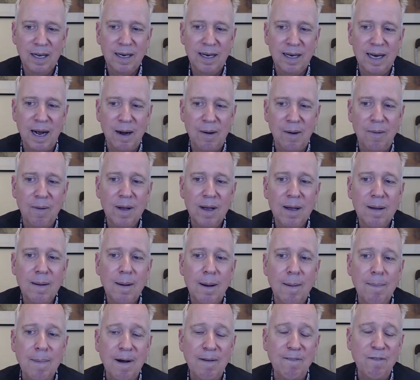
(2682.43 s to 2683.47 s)
Now,
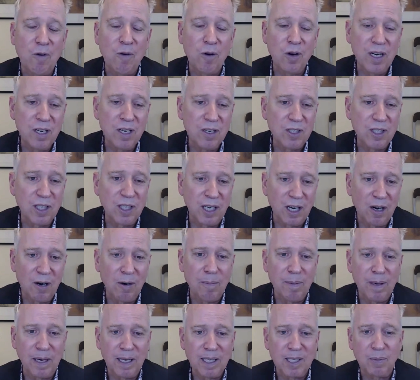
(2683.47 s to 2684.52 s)
about 4 years ago,
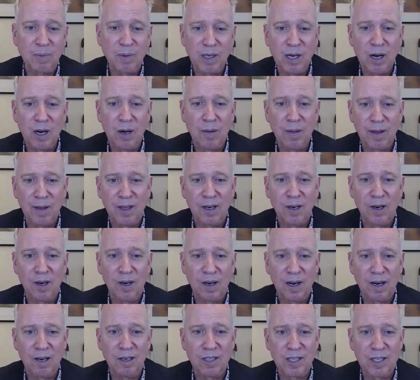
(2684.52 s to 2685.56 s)
because we know that there are a
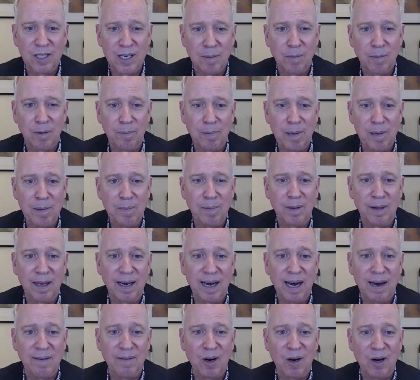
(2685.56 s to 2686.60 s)
large number of people
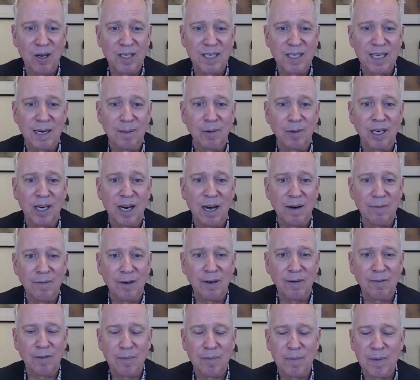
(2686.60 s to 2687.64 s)
that have a hard time
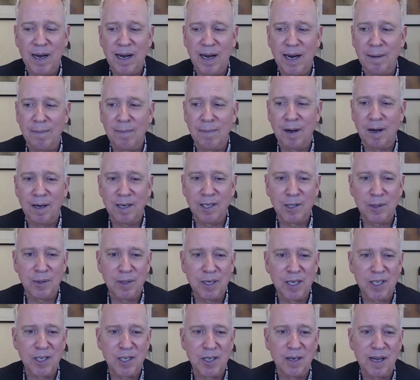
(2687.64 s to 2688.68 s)
recovering from Lyme on
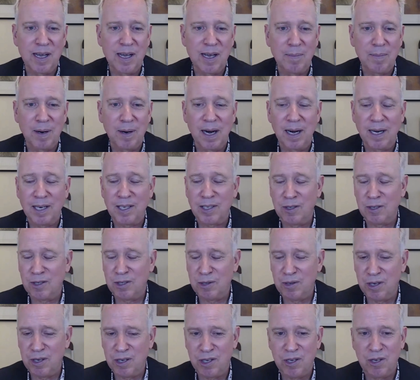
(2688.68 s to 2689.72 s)
traditional antibiotics or
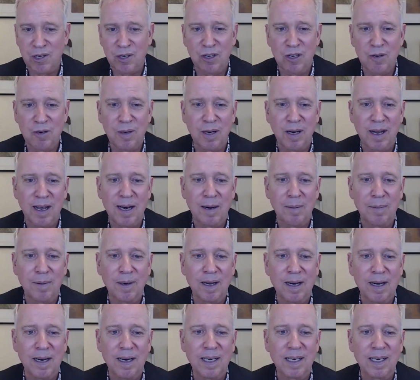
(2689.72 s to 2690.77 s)
traditional herbal
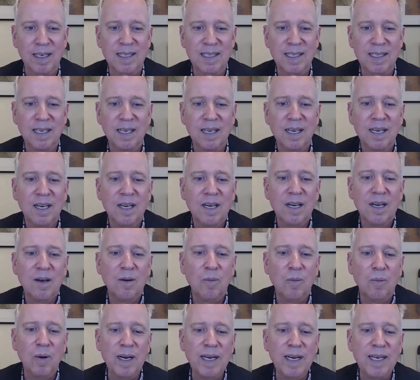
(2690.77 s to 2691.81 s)
antibiotics,
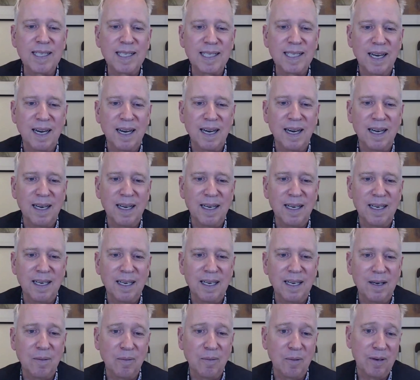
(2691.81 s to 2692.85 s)
we
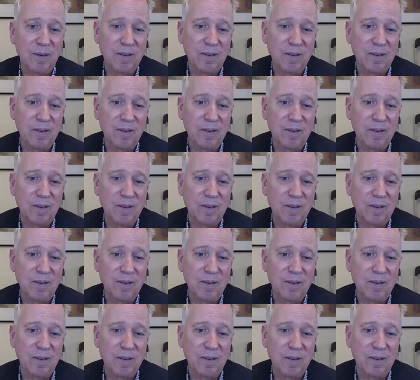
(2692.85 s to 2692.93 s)
decided,